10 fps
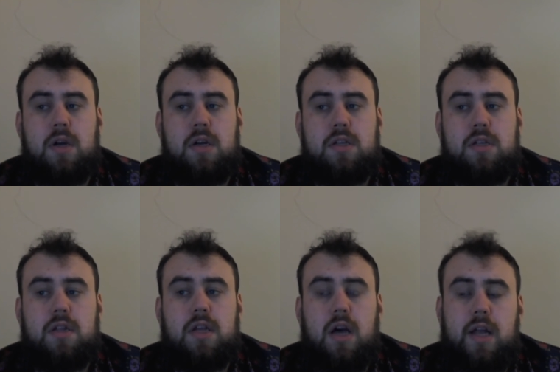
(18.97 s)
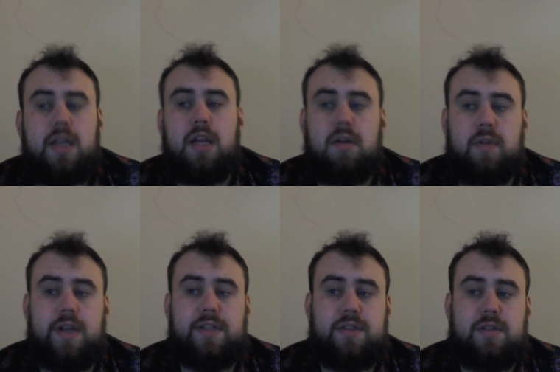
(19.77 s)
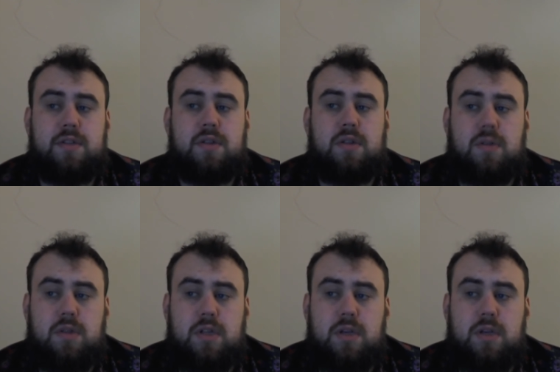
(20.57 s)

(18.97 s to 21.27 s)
So the idea is that